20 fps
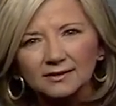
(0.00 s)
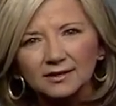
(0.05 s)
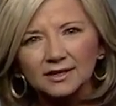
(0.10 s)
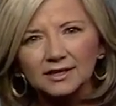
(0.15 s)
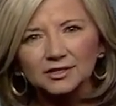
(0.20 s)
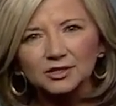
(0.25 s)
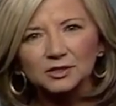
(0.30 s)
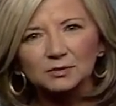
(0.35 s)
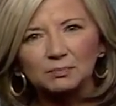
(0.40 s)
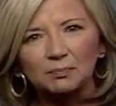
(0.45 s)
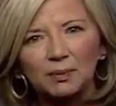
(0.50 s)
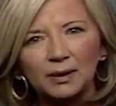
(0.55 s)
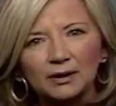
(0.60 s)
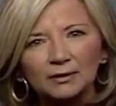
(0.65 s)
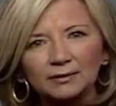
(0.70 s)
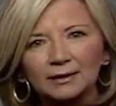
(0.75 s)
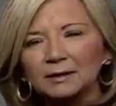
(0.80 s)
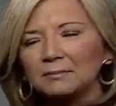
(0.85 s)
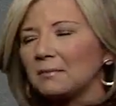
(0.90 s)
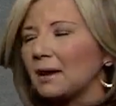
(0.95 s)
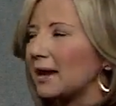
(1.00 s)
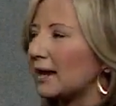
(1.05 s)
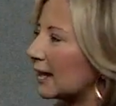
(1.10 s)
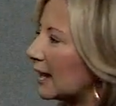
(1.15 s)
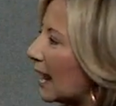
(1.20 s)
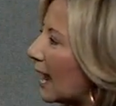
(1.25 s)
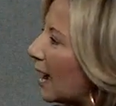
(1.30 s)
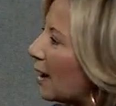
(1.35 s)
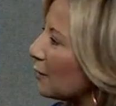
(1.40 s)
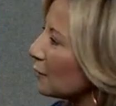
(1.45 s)
You can just barely make it
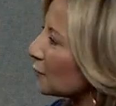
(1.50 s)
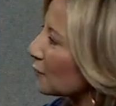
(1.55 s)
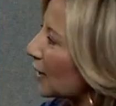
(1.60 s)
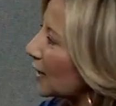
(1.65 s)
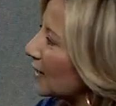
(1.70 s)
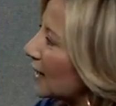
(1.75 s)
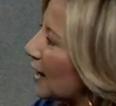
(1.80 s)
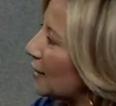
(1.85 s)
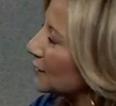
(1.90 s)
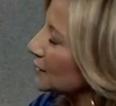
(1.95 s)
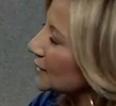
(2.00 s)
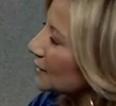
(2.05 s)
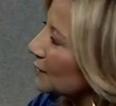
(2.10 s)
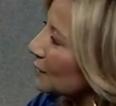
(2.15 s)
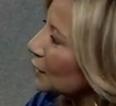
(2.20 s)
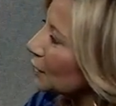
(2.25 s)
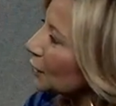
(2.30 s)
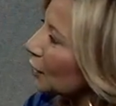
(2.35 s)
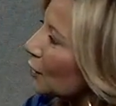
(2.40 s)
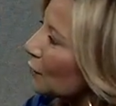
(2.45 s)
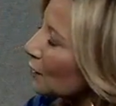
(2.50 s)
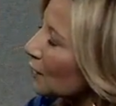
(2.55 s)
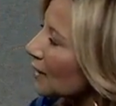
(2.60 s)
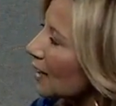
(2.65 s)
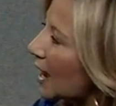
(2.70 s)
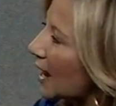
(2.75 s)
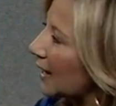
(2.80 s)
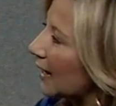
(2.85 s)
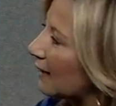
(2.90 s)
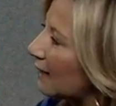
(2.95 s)
out right now with some of the lower
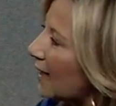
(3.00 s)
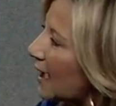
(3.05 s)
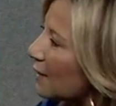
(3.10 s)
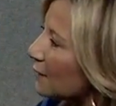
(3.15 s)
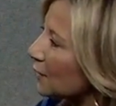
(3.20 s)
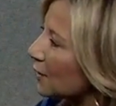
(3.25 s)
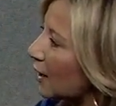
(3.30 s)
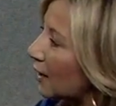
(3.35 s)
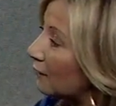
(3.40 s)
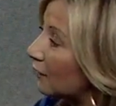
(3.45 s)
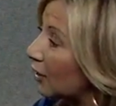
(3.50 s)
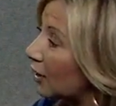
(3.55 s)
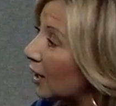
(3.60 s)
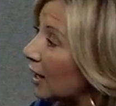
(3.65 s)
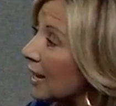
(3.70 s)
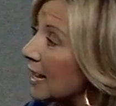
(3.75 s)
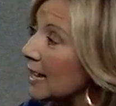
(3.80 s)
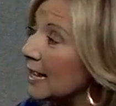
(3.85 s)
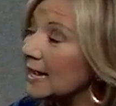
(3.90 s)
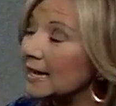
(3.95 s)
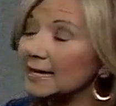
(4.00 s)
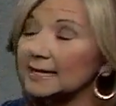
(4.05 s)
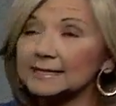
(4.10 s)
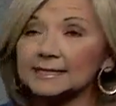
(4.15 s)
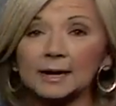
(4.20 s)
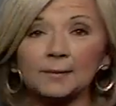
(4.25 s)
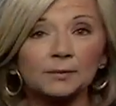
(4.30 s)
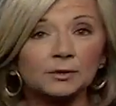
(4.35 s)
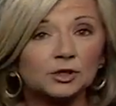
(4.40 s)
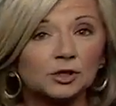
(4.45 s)
lying cloud cover. Uh,
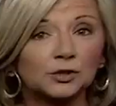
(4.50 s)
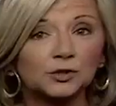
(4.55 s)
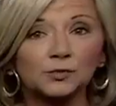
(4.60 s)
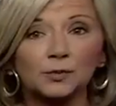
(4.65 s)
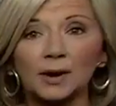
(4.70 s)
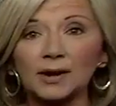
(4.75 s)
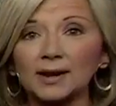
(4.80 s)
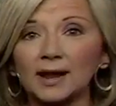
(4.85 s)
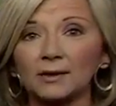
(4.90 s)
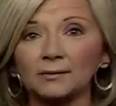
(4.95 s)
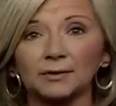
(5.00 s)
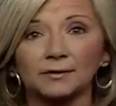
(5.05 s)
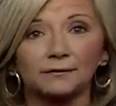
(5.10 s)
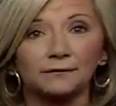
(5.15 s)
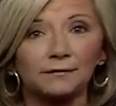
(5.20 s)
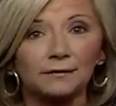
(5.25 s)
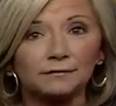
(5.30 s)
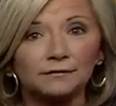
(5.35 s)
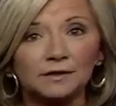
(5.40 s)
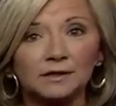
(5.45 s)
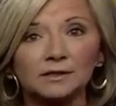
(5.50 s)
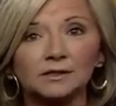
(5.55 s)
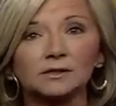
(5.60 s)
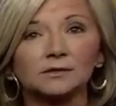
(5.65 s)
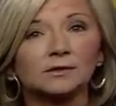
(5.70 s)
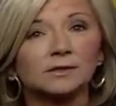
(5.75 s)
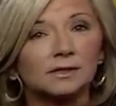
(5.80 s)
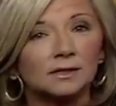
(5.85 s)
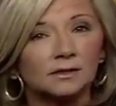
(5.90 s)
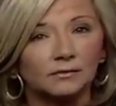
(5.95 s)
temperatures right now in the 50s, so
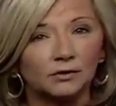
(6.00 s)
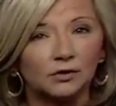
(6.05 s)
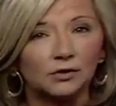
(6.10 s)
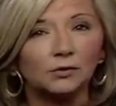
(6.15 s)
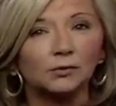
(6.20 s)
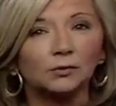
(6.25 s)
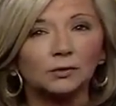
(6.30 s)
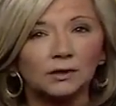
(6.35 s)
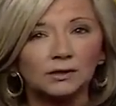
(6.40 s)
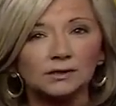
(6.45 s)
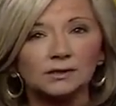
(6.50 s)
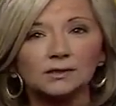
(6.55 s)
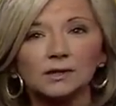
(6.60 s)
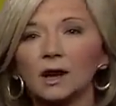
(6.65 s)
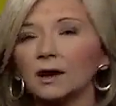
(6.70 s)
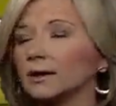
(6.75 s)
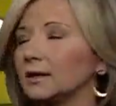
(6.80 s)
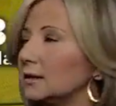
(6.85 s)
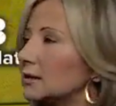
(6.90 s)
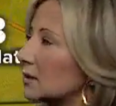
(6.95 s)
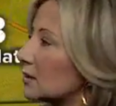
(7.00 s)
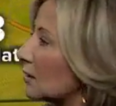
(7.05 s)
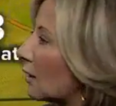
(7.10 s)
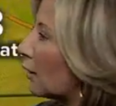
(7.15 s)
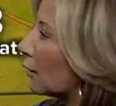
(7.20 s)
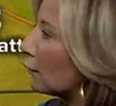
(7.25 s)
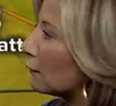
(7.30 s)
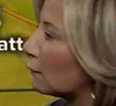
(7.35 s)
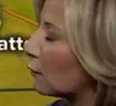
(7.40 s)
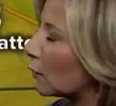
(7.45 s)
it's kind of a cool and soggy
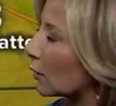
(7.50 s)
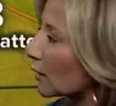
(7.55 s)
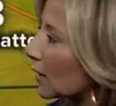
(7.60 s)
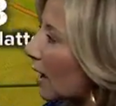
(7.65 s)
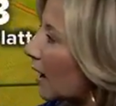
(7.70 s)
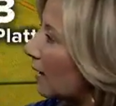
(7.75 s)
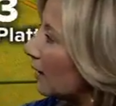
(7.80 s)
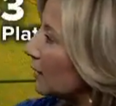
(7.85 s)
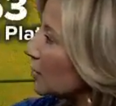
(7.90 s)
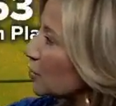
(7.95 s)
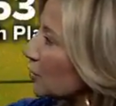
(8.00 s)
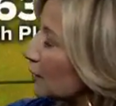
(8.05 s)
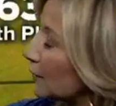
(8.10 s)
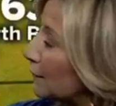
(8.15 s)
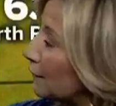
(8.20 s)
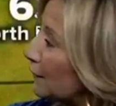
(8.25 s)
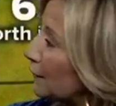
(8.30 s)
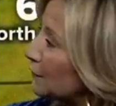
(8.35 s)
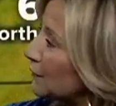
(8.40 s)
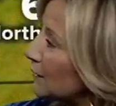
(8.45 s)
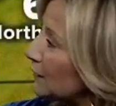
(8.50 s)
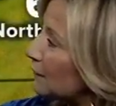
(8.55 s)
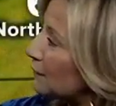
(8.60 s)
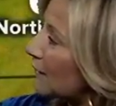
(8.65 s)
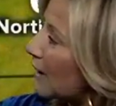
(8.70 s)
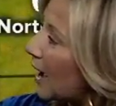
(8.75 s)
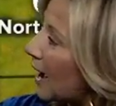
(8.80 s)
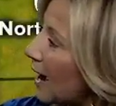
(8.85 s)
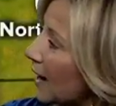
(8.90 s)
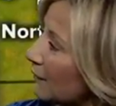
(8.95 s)
start. Fort Collins, you're at
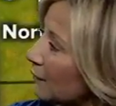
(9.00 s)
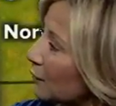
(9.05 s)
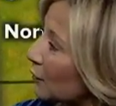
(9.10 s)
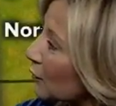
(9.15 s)
55.